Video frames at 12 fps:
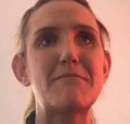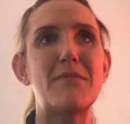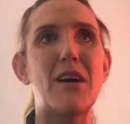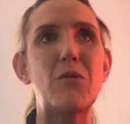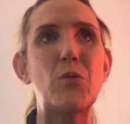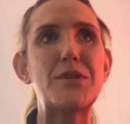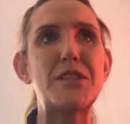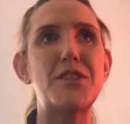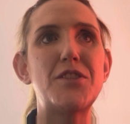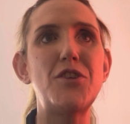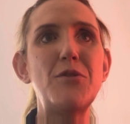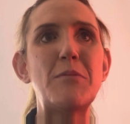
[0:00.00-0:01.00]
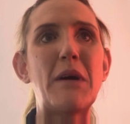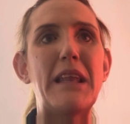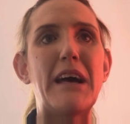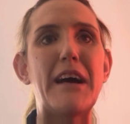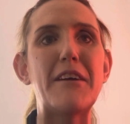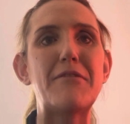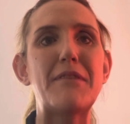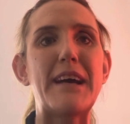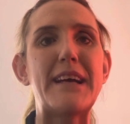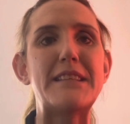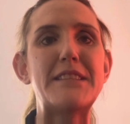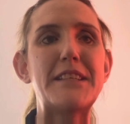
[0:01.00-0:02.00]
I wanted to do in my life,
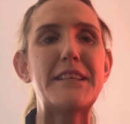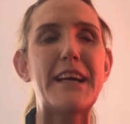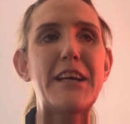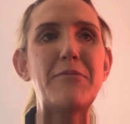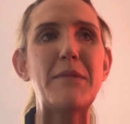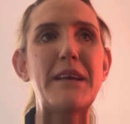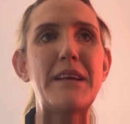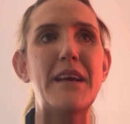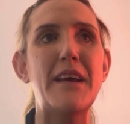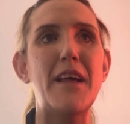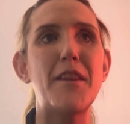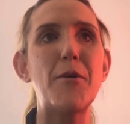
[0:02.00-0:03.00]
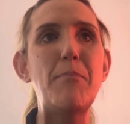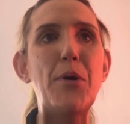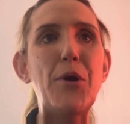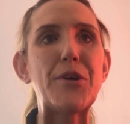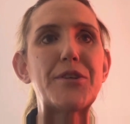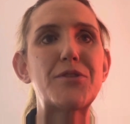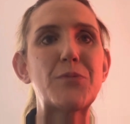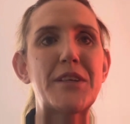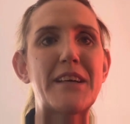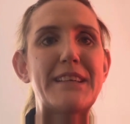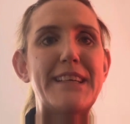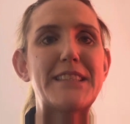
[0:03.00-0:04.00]
and she gave me the push when
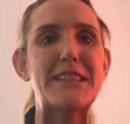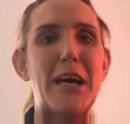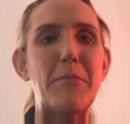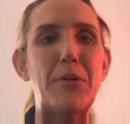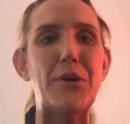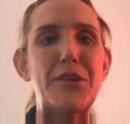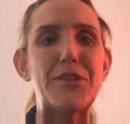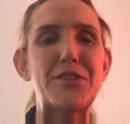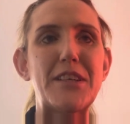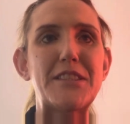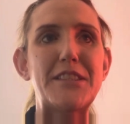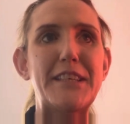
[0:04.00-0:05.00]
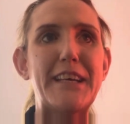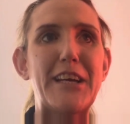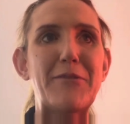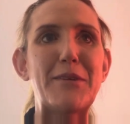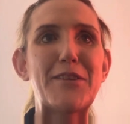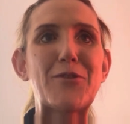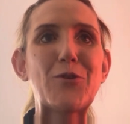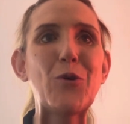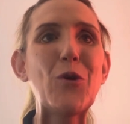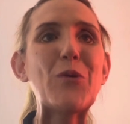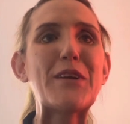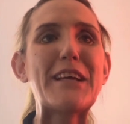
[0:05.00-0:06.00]
I needed that push, and she gave me the
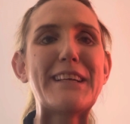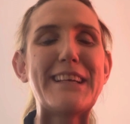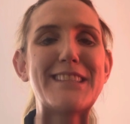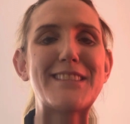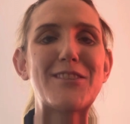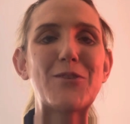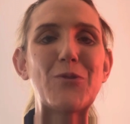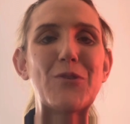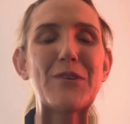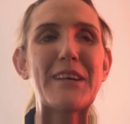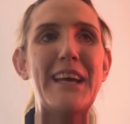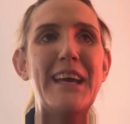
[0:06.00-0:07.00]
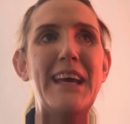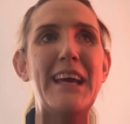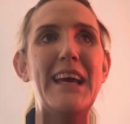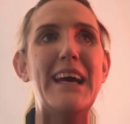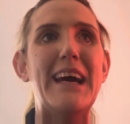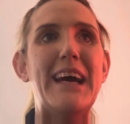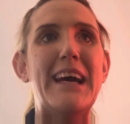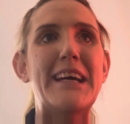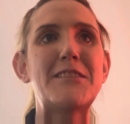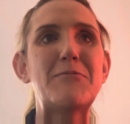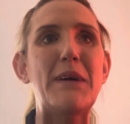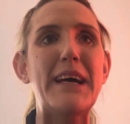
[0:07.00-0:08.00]
talk when I needed the talk.
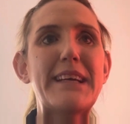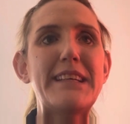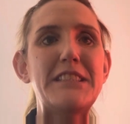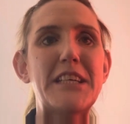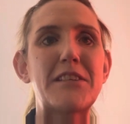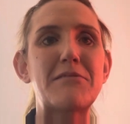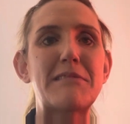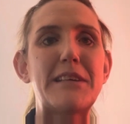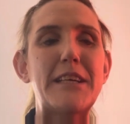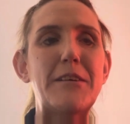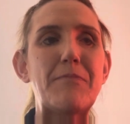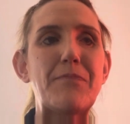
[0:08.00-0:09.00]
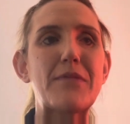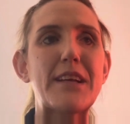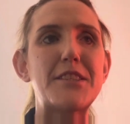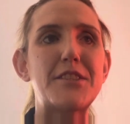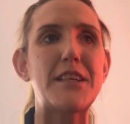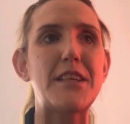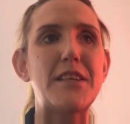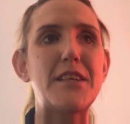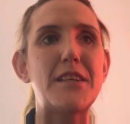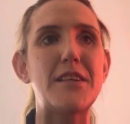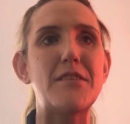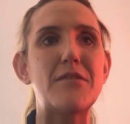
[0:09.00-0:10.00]
And back in January,
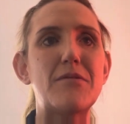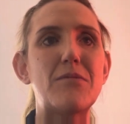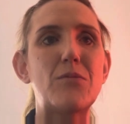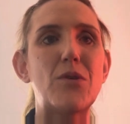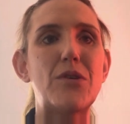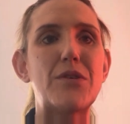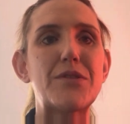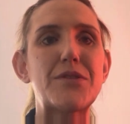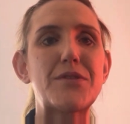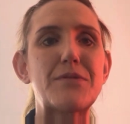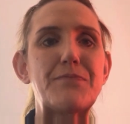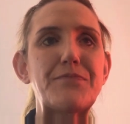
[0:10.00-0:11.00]
she was